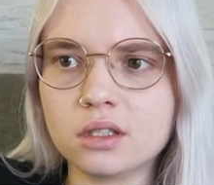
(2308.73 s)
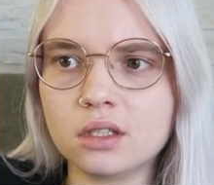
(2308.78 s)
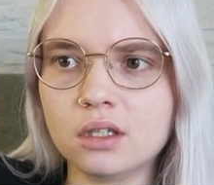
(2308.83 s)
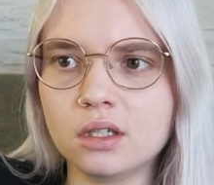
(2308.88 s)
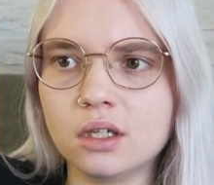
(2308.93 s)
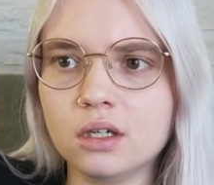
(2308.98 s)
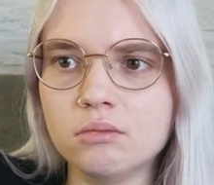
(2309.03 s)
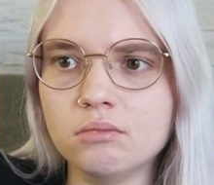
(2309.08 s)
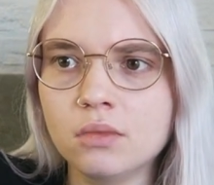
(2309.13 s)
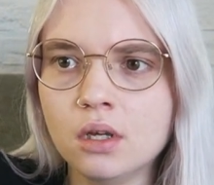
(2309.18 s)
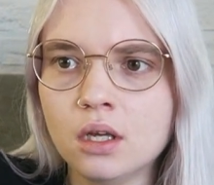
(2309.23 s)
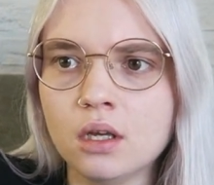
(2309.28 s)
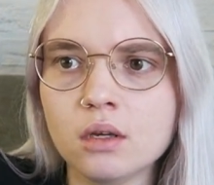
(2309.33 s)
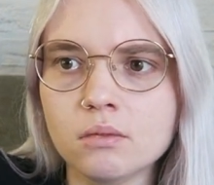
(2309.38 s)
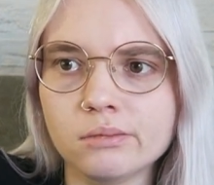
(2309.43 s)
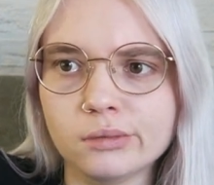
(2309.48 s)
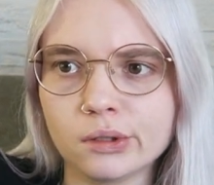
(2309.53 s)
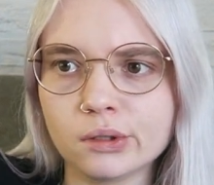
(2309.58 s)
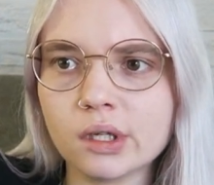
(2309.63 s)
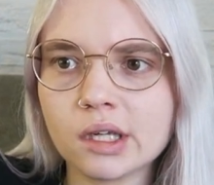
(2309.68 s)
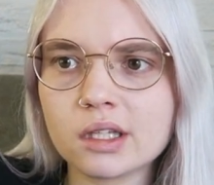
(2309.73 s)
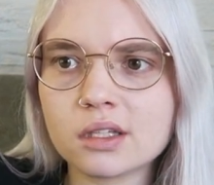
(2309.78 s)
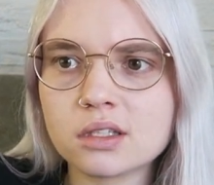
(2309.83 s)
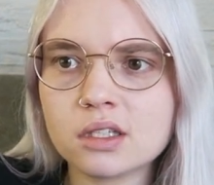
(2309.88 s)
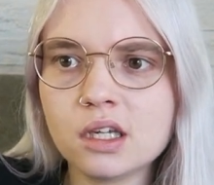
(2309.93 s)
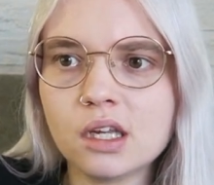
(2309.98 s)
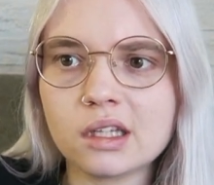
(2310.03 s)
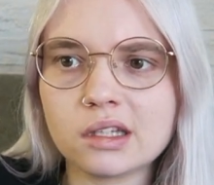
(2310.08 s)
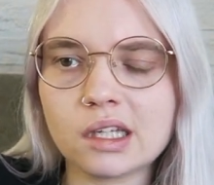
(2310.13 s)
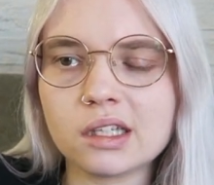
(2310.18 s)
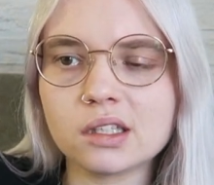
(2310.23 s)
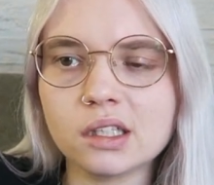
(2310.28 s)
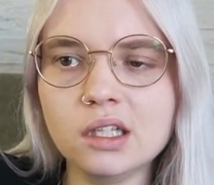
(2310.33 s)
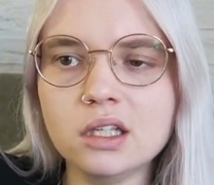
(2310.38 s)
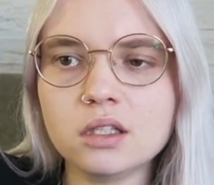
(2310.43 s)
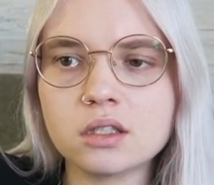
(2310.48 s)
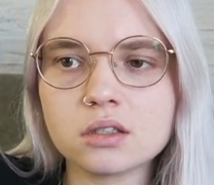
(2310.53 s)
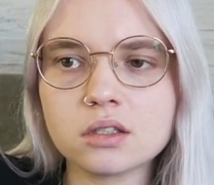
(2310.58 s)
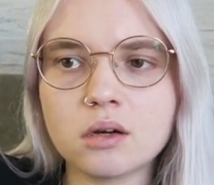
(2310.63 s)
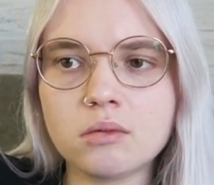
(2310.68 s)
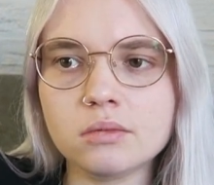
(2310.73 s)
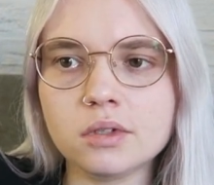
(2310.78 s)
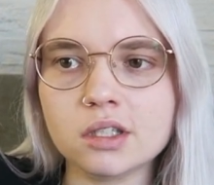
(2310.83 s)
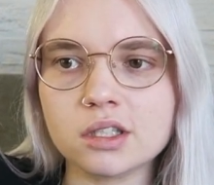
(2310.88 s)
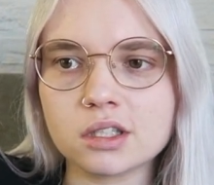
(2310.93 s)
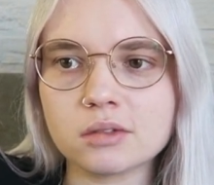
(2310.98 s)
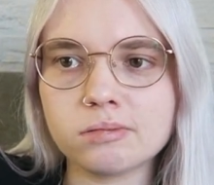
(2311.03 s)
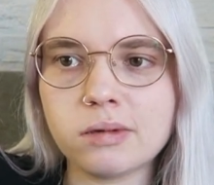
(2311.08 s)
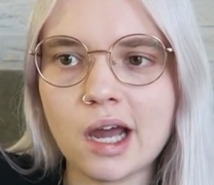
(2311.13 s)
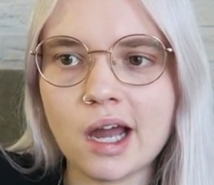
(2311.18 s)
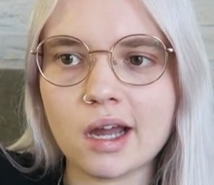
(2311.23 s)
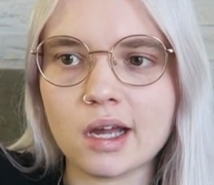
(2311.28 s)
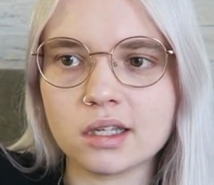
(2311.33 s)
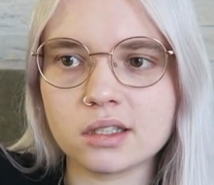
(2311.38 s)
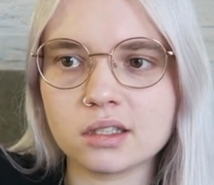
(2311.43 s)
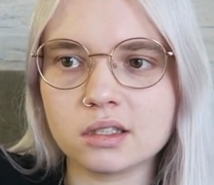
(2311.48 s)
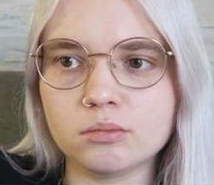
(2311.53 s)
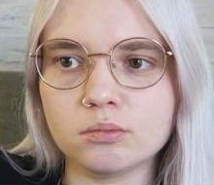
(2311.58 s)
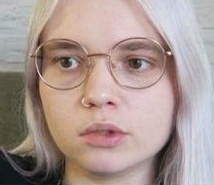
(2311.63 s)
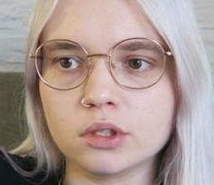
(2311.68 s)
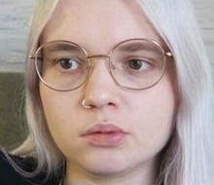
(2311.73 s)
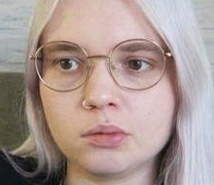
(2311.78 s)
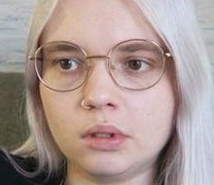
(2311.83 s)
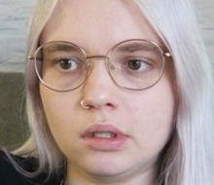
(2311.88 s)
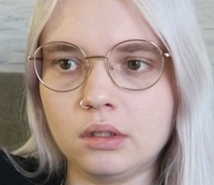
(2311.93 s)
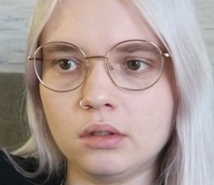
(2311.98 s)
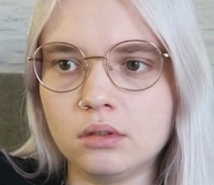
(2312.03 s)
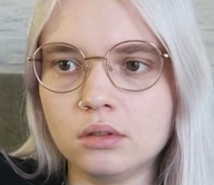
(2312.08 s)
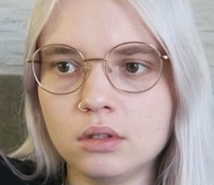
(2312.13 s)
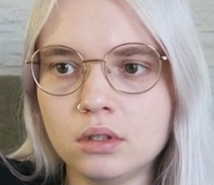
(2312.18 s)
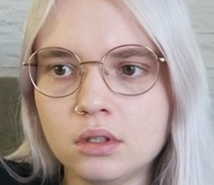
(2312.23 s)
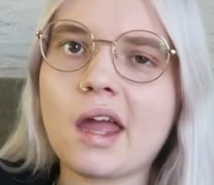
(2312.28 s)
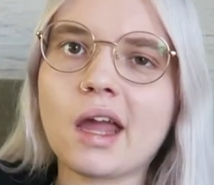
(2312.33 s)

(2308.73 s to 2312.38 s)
But you can see that at least some years passed in between.